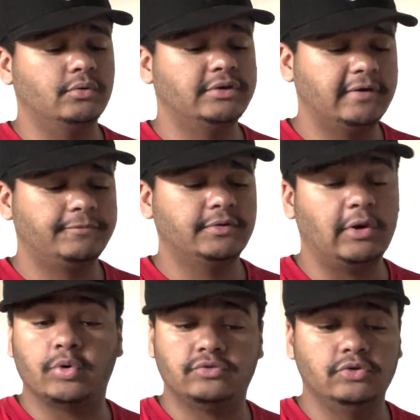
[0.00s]
definitely,
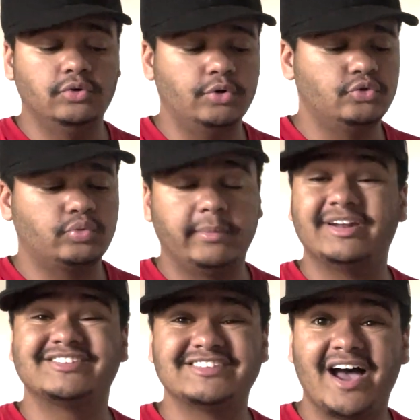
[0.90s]
or you just want to
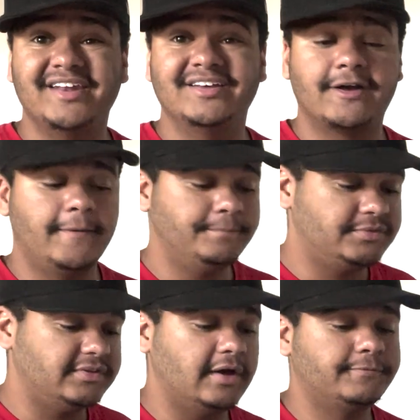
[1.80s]
make a side income,
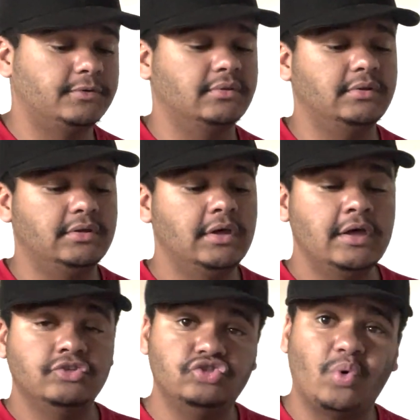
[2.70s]
definitely
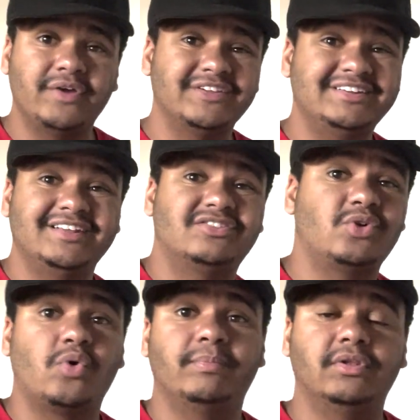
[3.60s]
join the
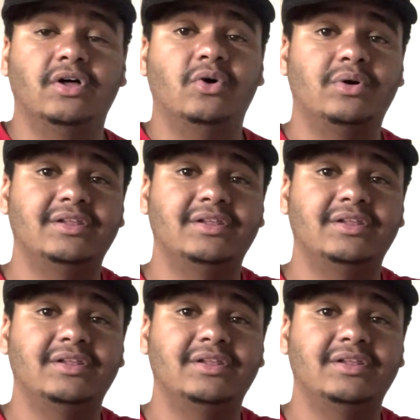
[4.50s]
Discord below.